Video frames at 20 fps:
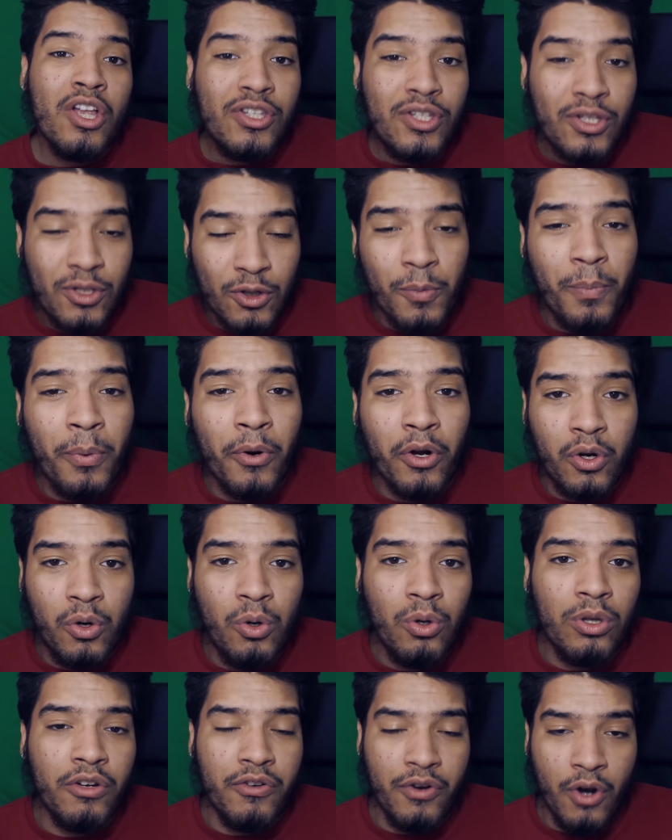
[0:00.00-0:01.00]
Super
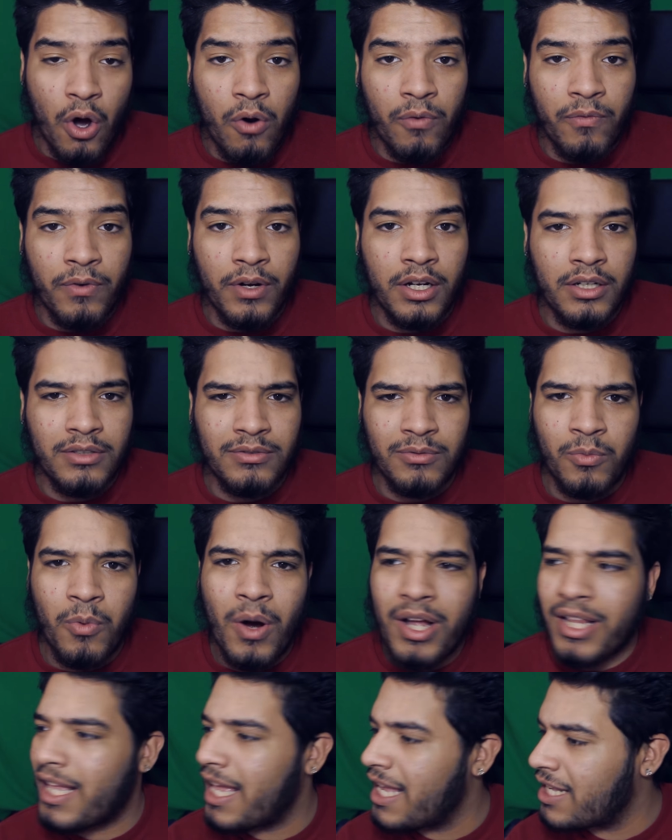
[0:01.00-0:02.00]
Cooler Nova,
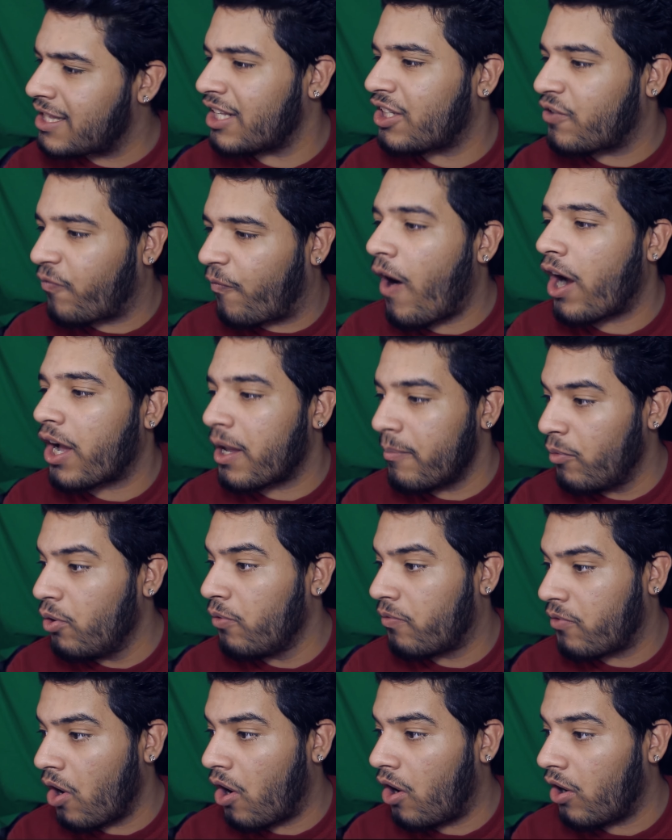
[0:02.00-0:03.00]
what is this fucking
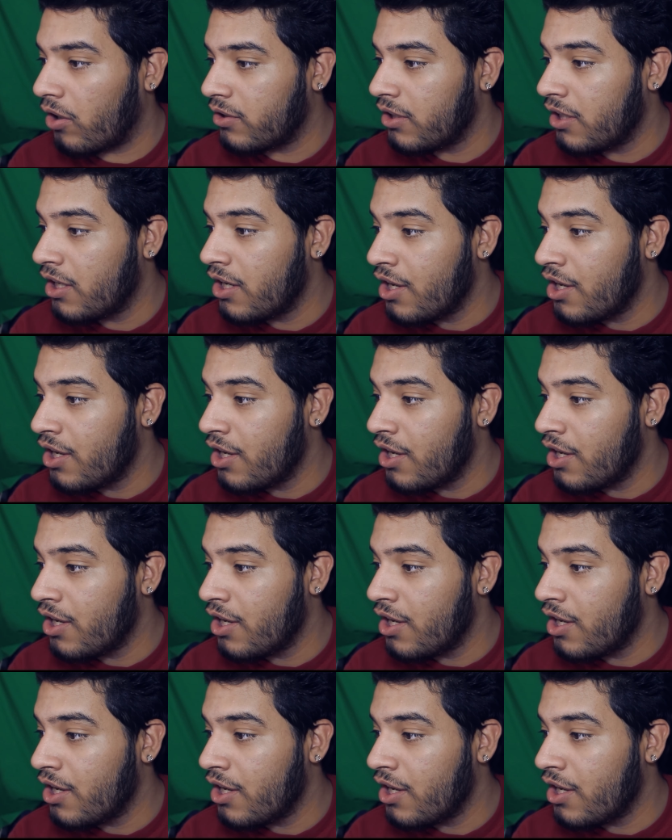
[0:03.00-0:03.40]
move called?